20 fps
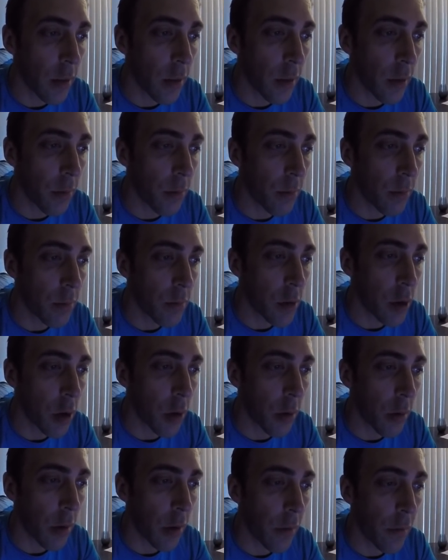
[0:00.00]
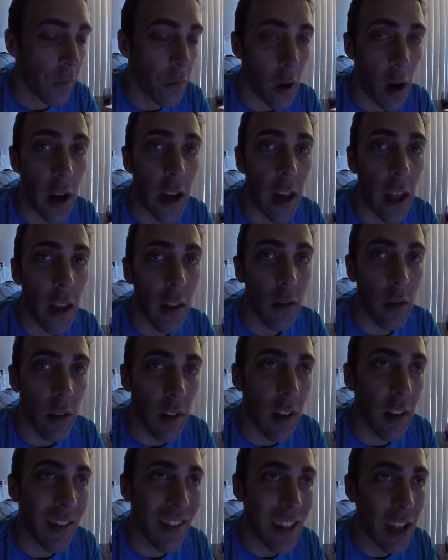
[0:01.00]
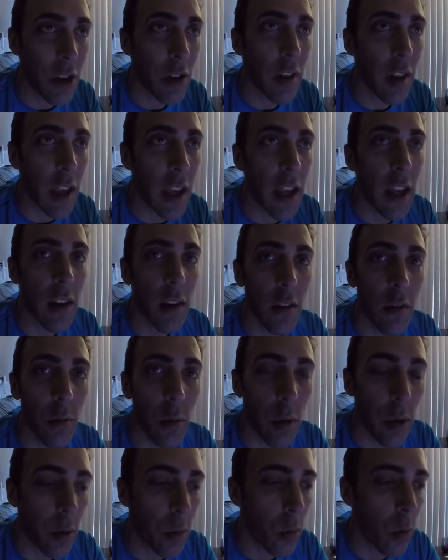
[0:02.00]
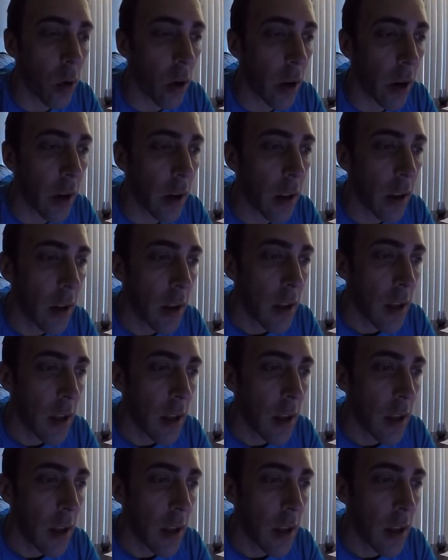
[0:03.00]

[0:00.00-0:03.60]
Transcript: the Friday, so near the end of week 1.